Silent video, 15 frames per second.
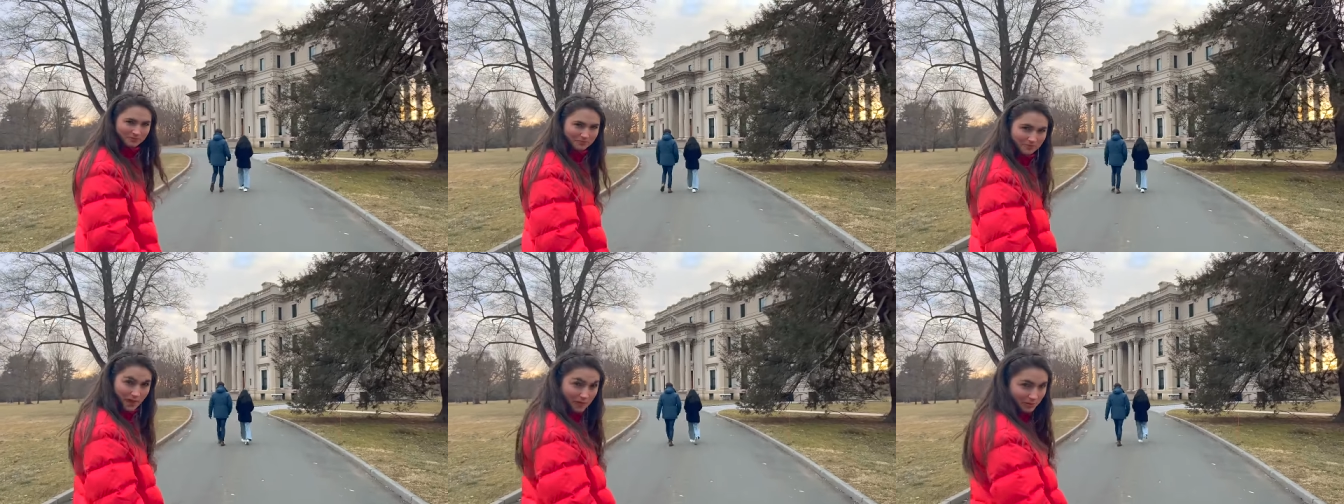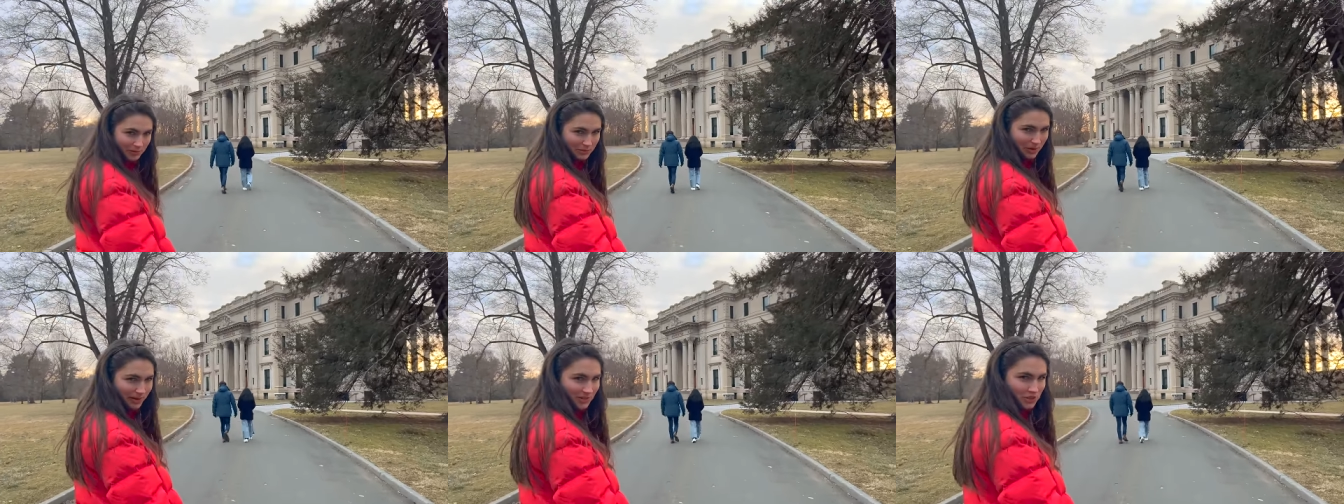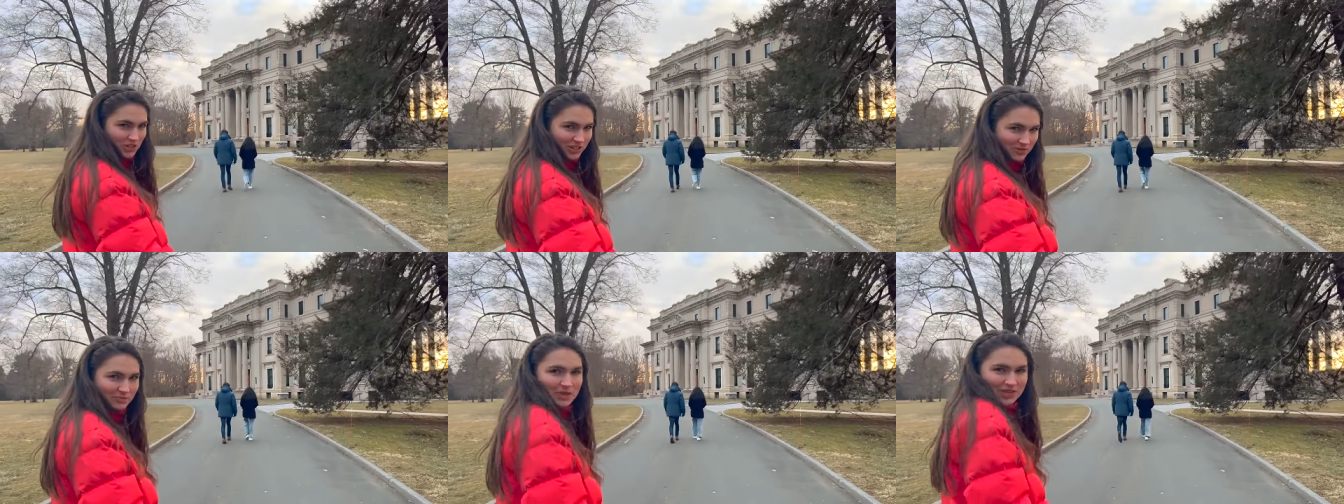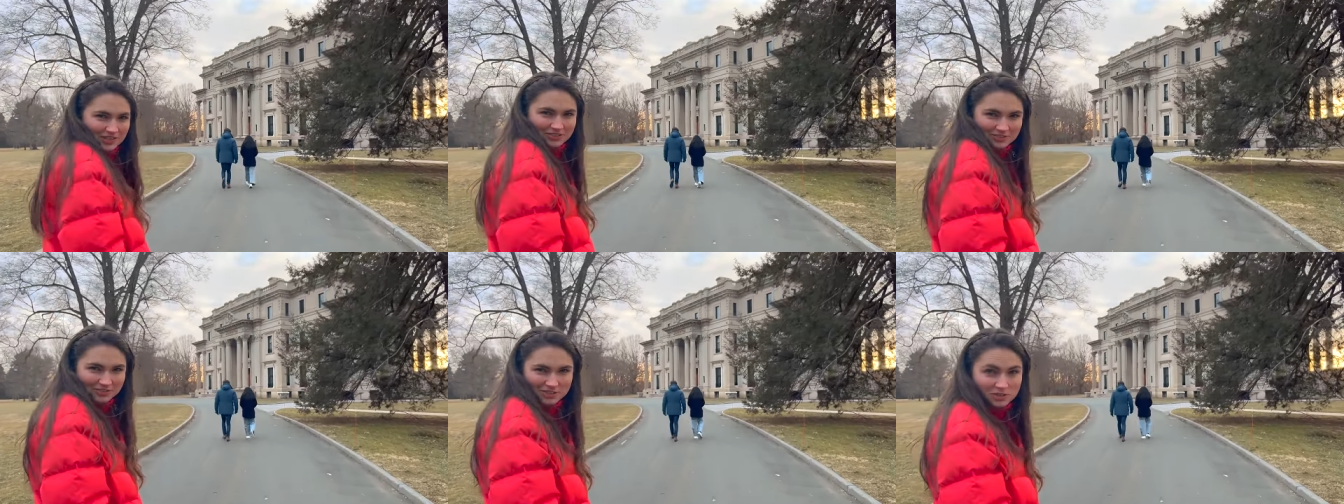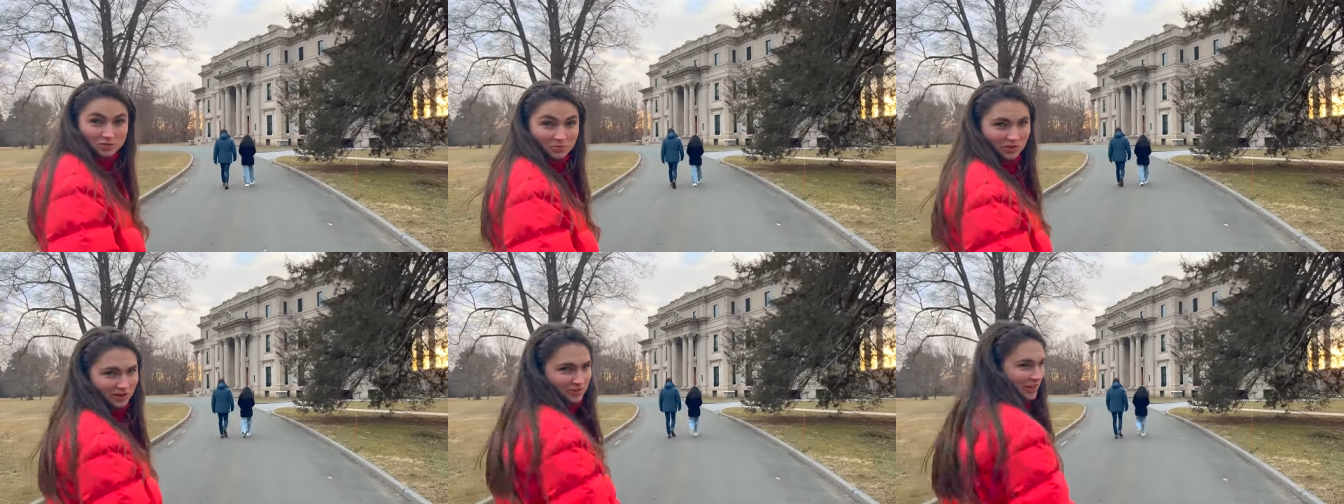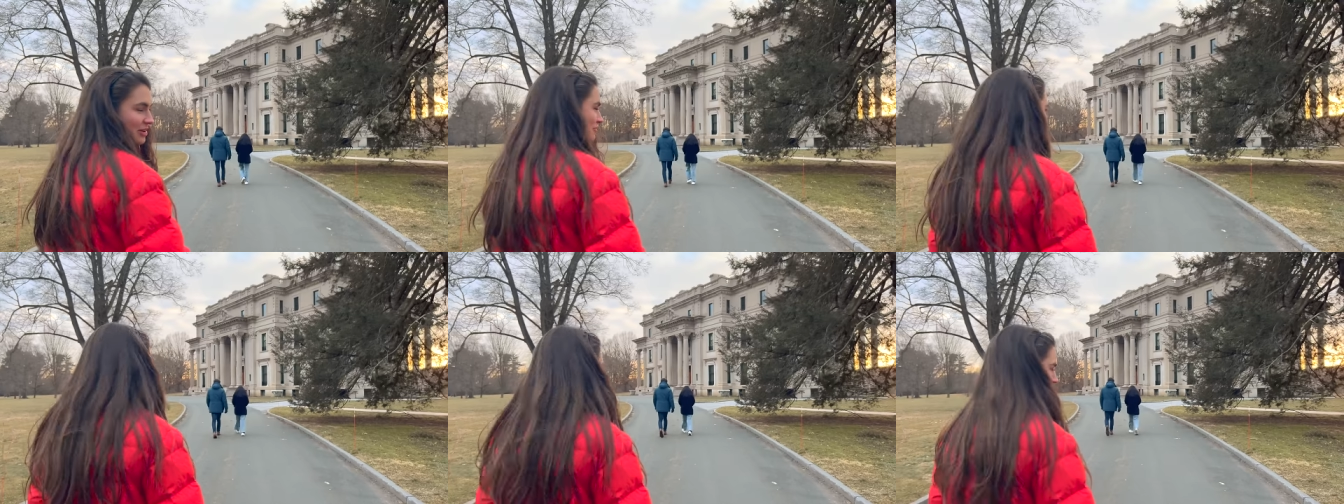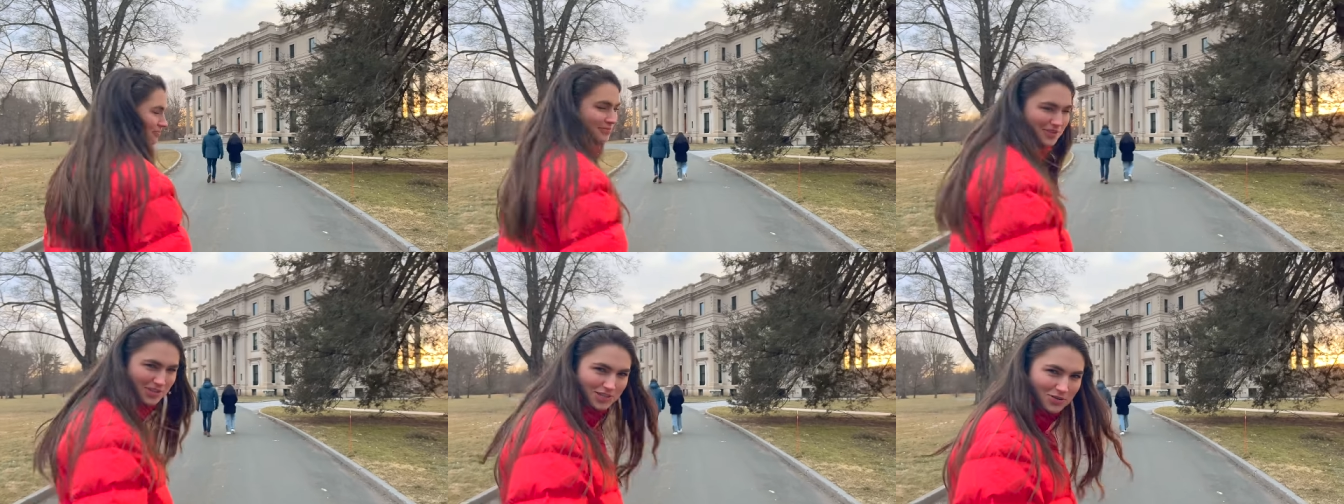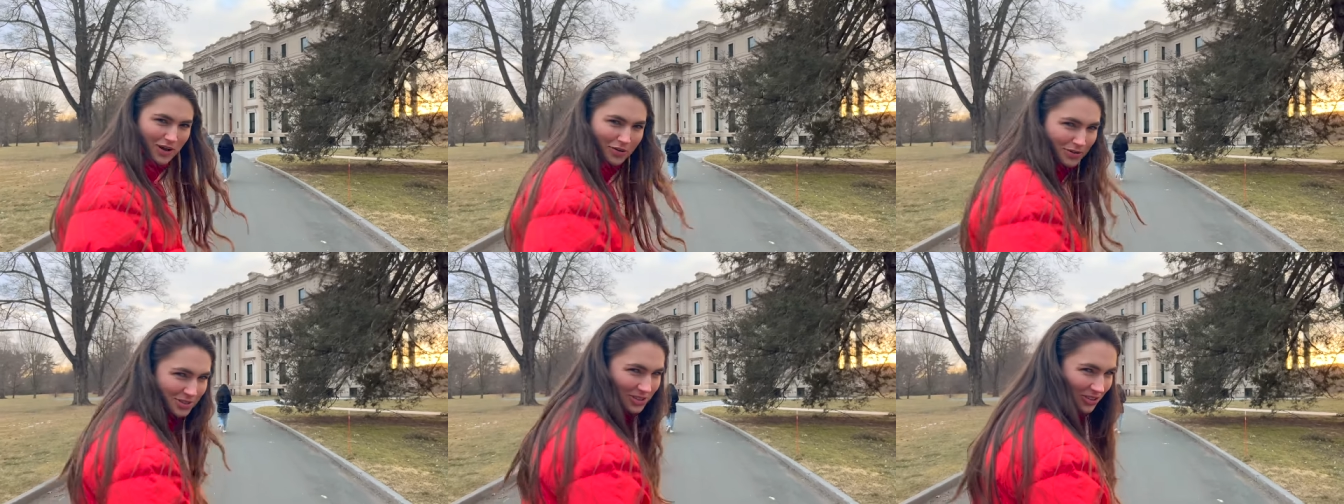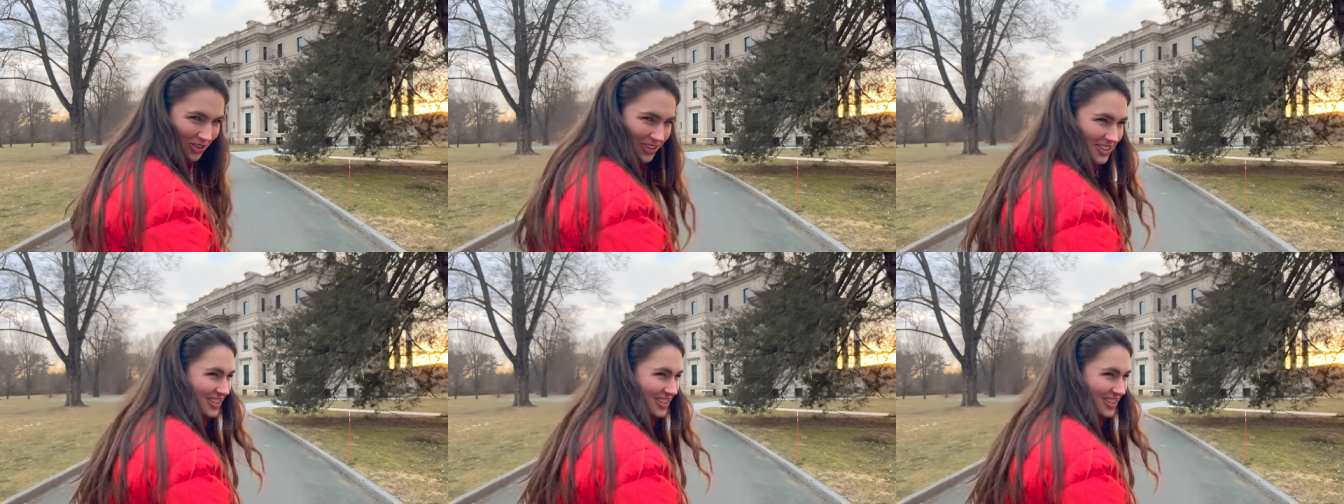family mansion. This is one of them. So I was told.